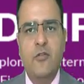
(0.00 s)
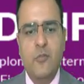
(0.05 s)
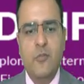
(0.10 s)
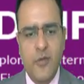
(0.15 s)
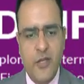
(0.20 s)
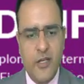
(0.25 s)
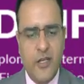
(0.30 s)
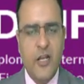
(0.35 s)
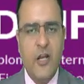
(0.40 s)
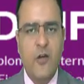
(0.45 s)
So
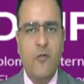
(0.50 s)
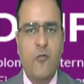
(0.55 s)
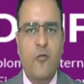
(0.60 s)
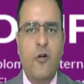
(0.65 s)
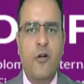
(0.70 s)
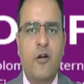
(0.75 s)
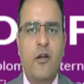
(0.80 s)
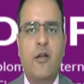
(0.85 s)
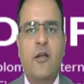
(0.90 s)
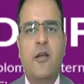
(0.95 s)
be
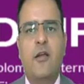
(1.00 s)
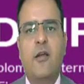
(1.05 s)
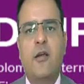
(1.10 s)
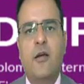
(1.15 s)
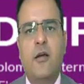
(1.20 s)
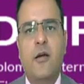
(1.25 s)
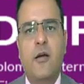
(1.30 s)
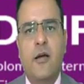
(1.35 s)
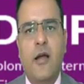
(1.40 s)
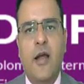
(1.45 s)
careful
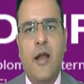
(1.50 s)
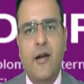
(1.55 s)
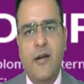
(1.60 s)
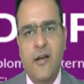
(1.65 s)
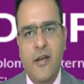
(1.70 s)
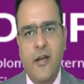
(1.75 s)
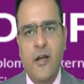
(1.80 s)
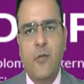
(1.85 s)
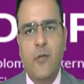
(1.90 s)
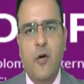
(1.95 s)
and
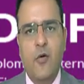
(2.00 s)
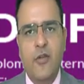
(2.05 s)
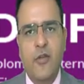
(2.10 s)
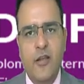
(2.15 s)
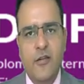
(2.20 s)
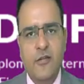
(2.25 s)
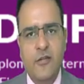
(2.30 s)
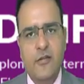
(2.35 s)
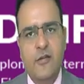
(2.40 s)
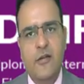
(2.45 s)
read about
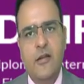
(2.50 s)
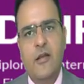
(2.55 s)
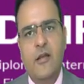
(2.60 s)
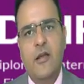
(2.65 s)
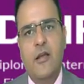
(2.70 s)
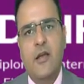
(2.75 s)
this